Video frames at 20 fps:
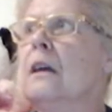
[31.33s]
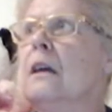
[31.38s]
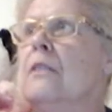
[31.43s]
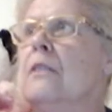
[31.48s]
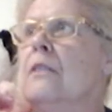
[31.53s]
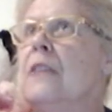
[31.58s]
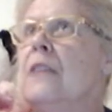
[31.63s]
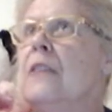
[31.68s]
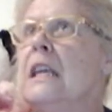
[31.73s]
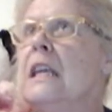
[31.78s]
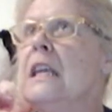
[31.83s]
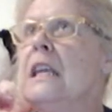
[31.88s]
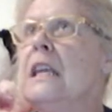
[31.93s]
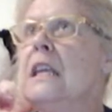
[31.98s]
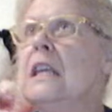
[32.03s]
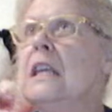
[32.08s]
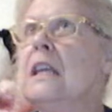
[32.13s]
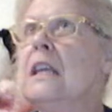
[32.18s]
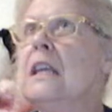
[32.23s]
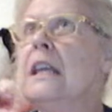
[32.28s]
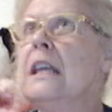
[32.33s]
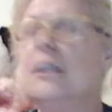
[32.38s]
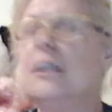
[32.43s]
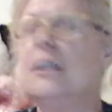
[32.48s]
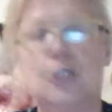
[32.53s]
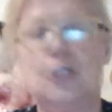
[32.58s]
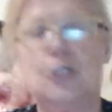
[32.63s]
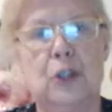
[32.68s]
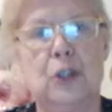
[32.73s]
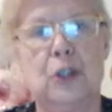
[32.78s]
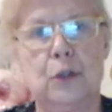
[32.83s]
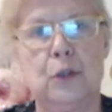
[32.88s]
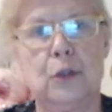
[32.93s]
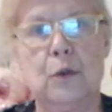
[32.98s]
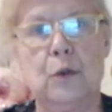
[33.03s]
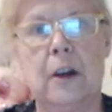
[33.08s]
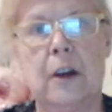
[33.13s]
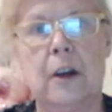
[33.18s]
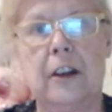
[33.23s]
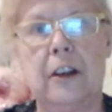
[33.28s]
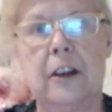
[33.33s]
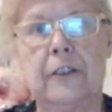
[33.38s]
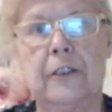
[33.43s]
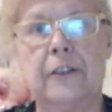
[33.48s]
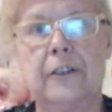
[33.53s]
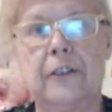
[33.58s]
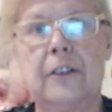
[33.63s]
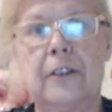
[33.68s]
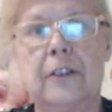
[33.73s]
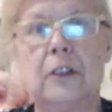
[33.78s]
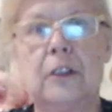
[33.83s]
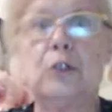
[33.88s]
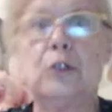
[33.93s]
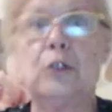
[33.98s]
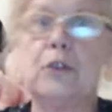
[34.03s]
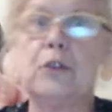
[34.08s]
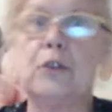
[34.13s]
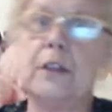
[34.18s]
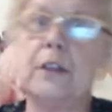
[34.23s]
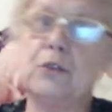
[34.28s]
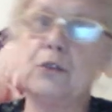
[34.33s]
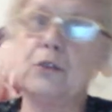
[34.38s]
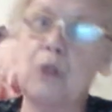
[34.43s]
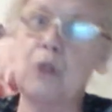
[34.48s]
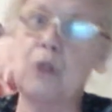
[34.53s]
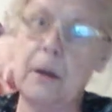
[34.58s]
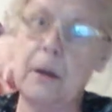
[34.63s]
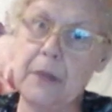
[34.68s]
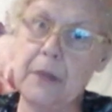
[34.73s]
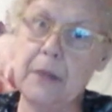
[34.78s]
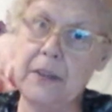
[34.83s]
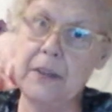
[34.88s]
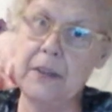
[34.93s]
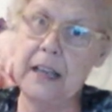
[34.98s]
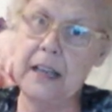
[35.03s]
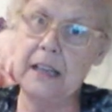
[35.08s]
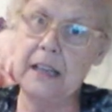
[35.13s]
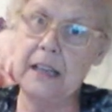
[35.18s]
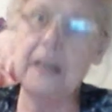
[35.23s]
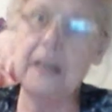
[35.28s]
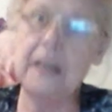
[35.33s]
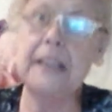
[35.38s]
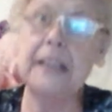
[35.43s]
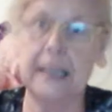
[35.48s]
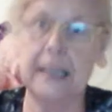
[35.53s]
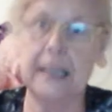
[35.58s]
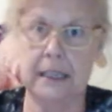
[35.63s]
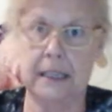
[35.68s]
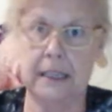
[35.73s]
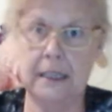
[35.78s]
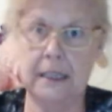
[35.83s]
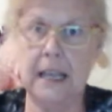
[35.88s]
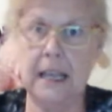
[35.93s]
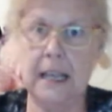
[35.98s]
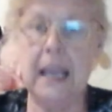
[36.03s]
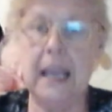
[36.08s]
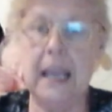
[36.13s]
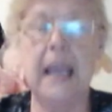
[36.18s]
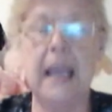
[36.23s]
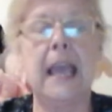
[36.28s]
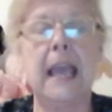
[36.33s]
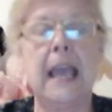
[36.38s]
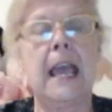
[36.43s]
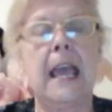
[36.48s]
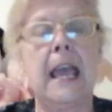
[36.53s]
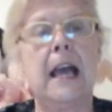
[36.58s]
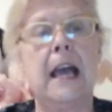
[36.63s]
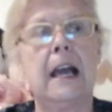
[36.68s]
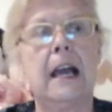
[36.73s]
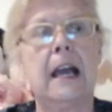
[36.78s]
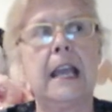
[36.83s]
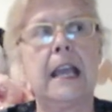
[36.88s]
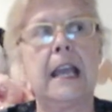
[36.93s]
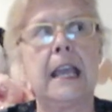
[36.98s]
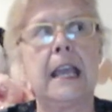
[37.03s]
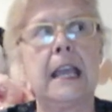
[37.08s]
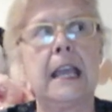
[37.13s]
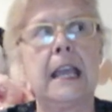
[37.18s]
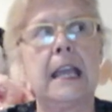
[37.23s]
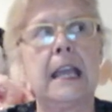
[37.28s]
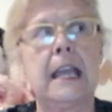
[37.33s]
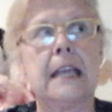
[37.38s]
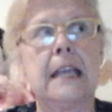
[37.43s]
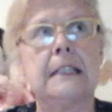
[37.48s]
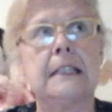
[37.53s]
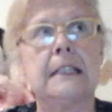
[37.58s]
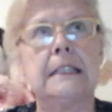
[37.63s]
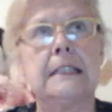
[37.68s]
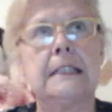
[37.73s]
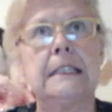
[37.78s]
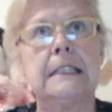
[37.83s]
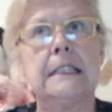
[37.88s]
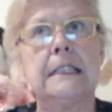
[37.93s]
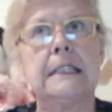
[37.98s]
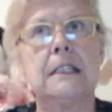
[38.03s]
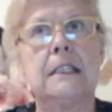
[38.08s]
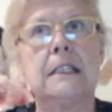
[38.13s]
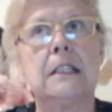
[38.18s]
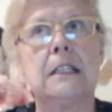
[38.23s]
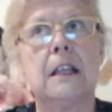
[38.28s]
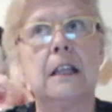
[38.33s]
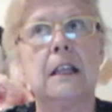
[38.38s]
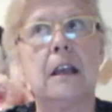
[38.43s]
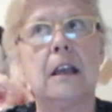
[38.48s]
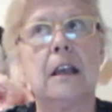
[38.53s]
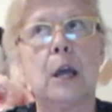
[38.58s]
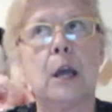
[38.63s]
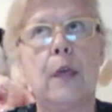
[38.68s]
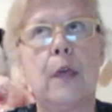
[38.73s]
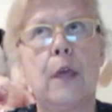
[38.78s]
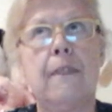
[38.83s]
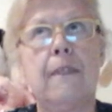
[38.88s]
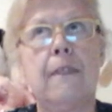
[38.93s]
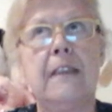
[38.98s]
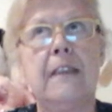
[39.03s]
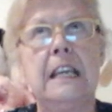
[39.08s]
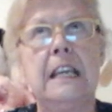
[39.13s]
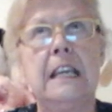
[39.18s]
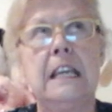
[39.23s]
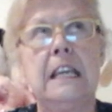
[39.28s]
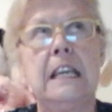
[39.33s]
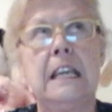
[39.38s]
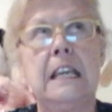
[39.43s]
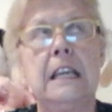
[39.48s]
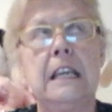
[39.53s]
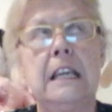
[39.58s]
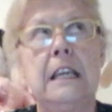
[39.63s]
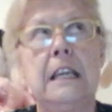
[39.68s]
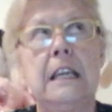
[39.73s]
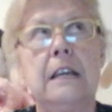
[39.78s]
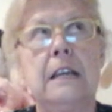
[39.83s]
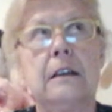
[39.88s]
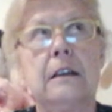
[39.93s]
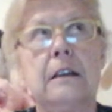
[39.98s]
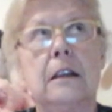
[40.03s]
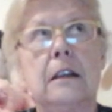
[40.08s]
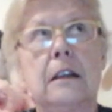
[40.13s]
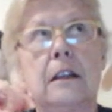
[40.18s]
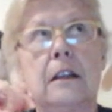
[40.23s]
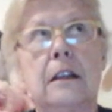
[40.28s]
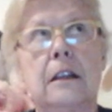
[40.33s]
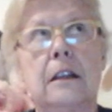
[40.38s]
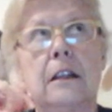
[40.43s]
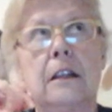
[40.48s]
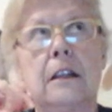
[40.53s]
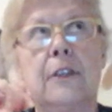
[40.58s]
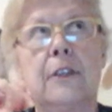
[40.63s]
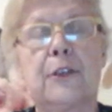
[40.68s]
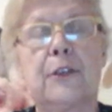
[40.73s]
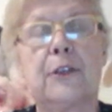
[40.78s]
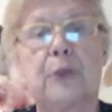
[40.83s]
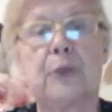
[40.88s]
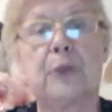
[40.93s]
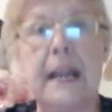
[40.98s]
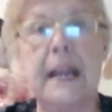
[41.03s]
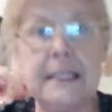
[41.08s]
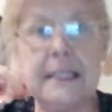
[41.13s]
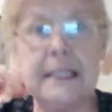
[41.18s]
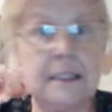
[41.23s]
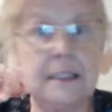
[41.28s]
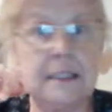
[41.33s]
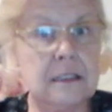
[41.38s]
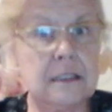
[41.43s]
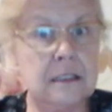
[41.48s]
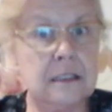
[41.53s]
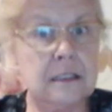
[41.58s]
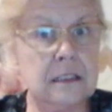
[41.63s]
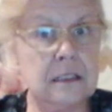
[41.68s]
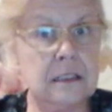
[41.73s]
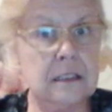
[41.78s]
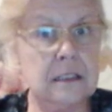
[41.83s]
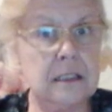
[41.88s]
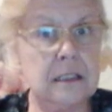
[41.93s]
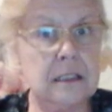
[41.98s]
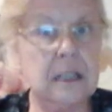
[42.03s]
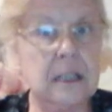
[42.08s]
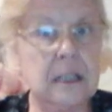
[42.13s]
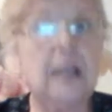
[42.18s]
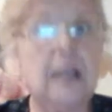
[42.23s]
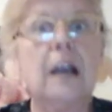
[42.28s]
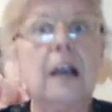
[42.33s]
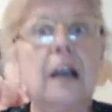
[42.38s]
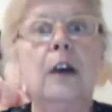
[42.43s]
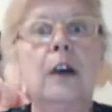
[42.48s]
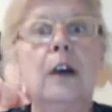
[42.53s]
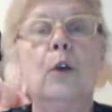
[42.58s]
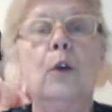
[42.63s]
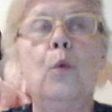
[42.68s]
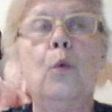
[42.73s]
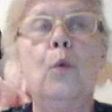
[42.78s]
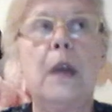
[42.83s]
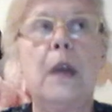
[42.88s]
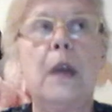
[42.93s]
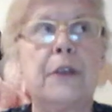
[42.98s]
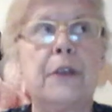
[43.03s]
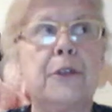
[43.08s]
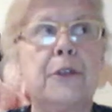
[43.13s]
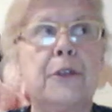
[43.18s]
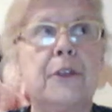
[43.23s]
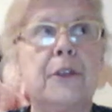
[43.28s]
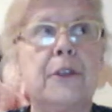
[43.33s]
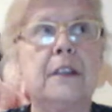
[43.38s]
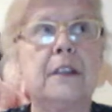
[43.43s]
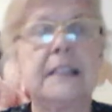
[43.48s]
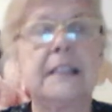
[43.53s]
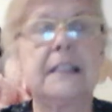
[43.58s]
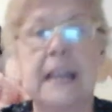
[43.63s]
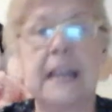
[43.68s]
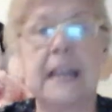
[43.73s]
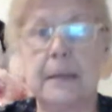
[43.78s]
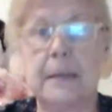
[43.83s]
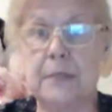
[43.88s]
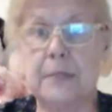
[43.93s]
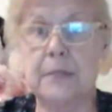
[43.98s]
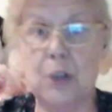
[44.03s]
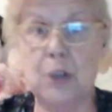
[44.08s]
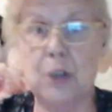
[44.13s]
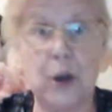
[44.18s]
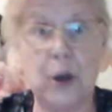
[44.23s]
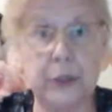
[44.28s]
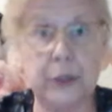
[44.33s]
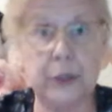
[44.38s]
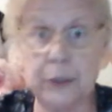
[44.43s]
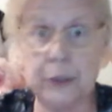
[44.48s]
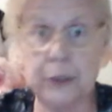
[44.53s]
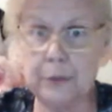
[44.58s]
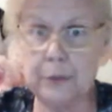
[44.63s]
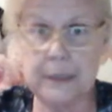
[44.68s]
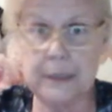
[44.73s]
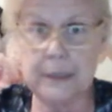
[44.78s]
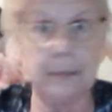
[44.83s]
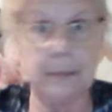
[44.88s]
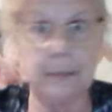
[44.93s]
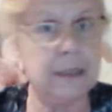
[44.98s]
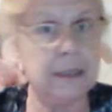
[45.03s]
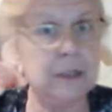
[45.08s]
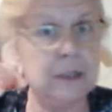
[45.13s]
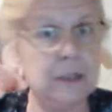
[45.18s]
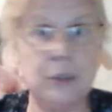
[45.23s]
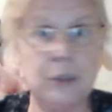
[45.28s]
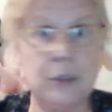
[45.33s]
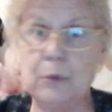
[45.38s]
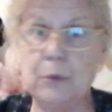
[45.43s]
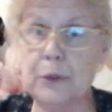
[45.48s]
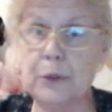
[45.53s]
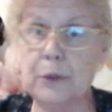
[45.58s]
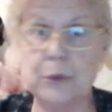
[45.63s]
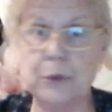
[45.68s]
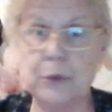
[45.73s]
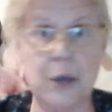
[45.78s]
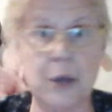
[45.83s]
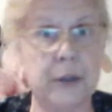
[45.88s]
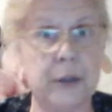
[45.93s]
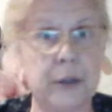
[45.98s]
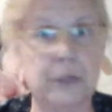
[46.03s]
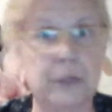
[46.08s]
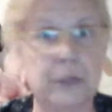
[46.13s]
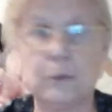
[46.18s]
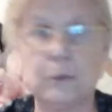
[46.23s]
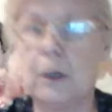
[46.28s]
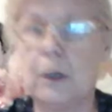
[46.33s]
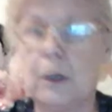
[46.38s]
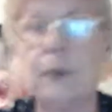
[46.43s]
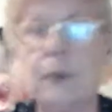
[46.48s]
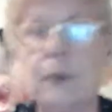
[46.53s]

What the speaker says: the issue of the drama thing again, and the threat with Sam's daughter, something to do with her daughter. Well,